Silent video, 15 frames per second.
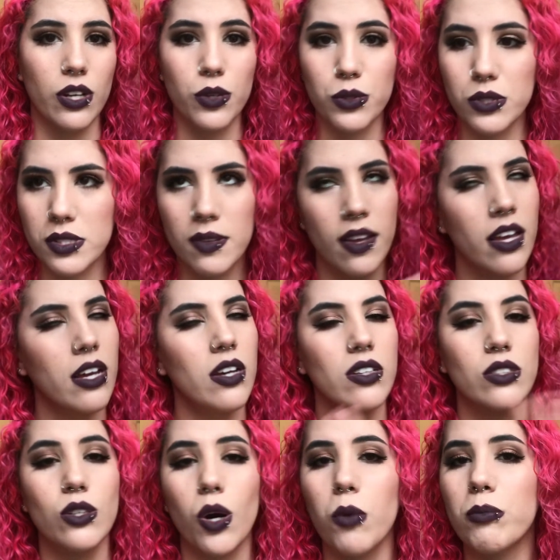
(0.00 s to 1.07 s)
nose,
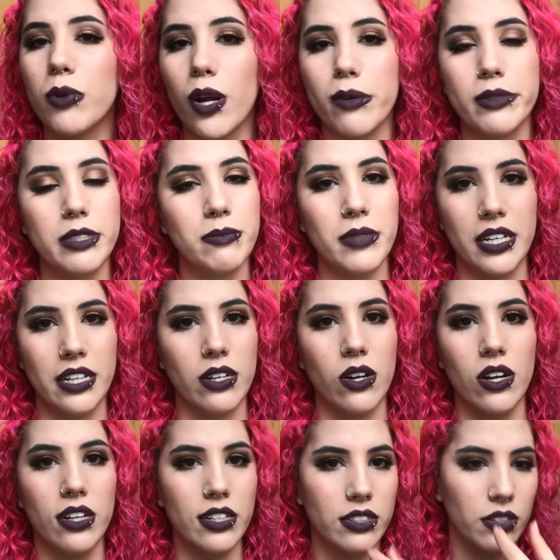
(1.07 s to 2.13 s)
no problem at
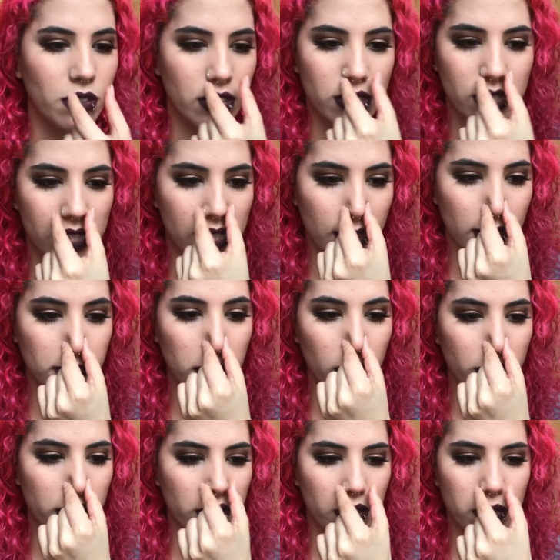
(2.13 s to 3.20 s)
all. You can just like
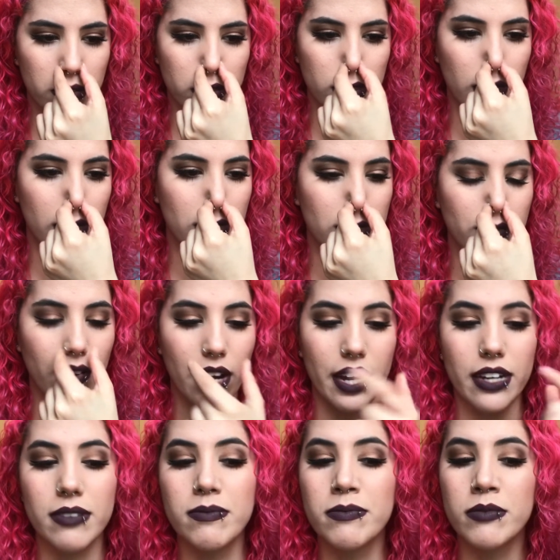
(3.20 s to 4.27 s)
blow your nose and it's
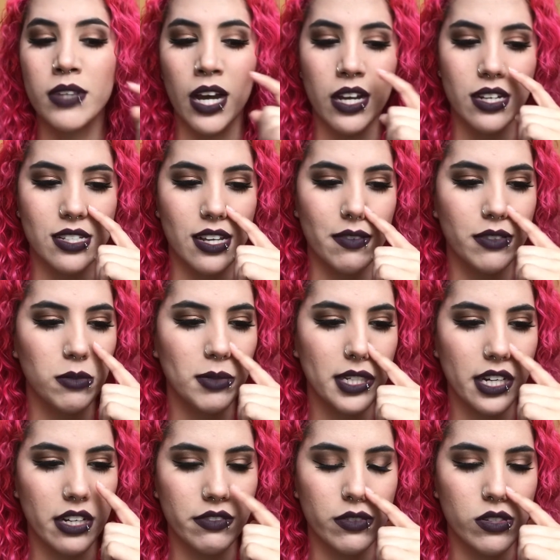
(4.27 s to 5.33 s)
fine. I just have to be
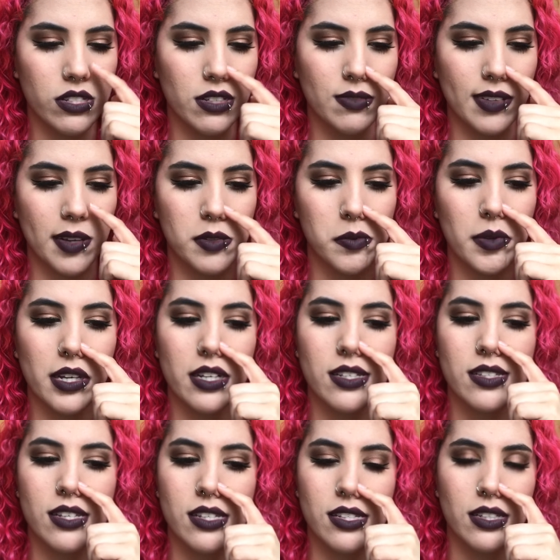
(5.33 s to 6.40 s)
careful sometimes
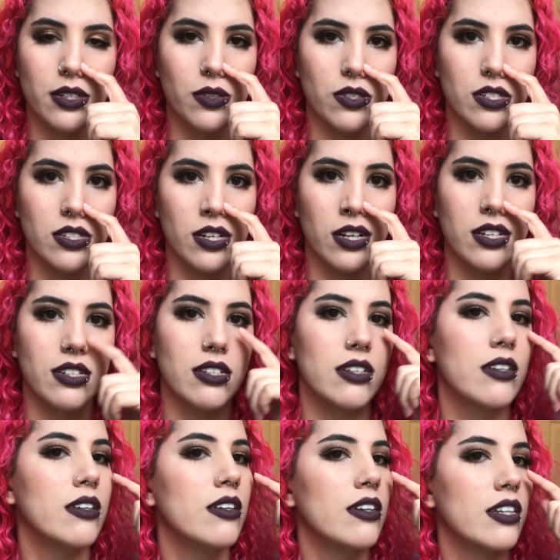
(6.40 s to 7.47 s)
because this little stud
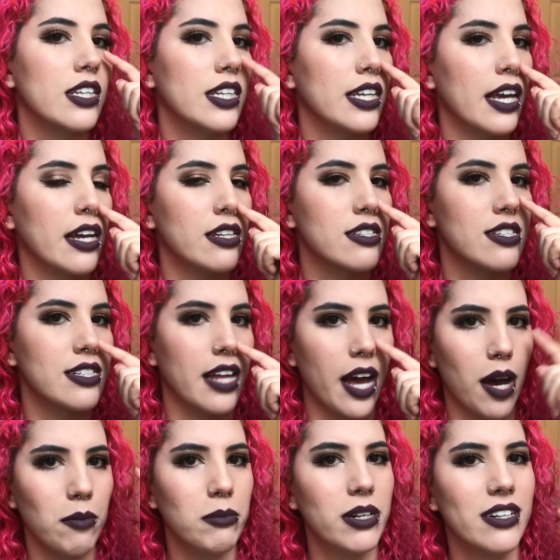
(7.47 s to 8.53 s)
can
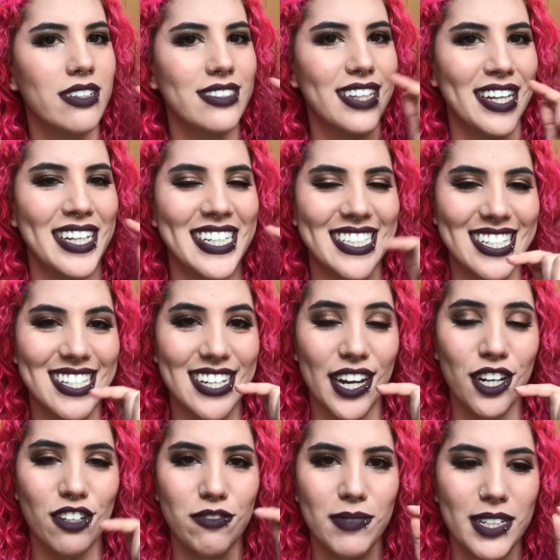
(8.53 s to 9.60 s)
stab the
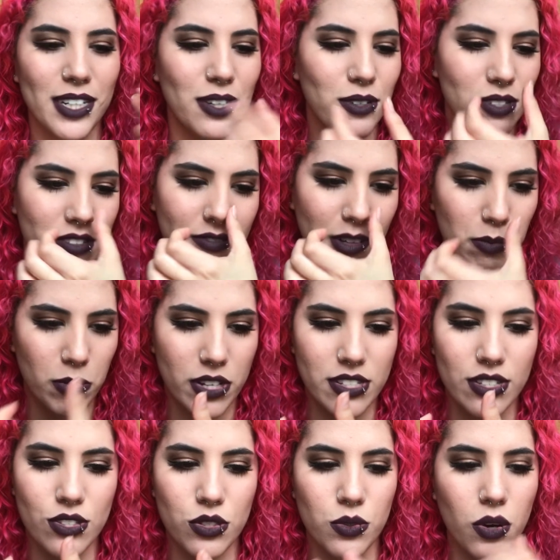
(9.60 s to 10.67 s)
inside of my nose if I
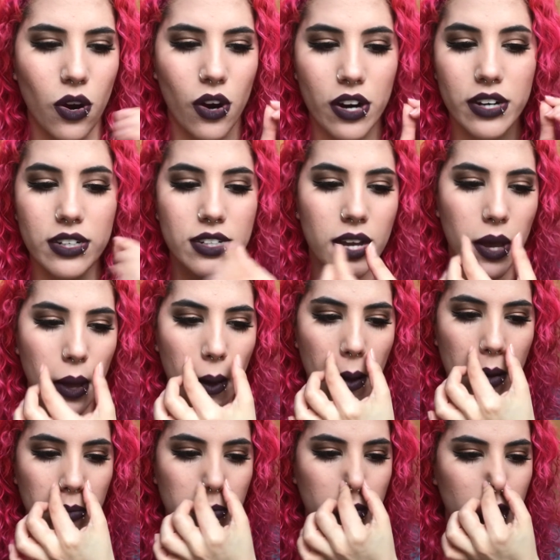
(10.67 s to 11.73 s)
press it too hard,
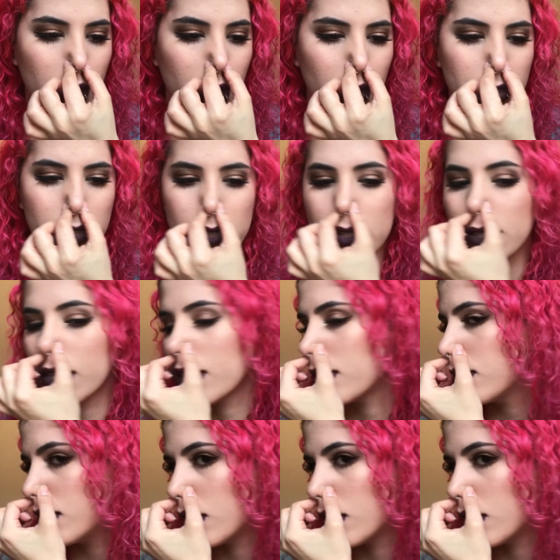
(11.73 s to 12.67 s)
but I just like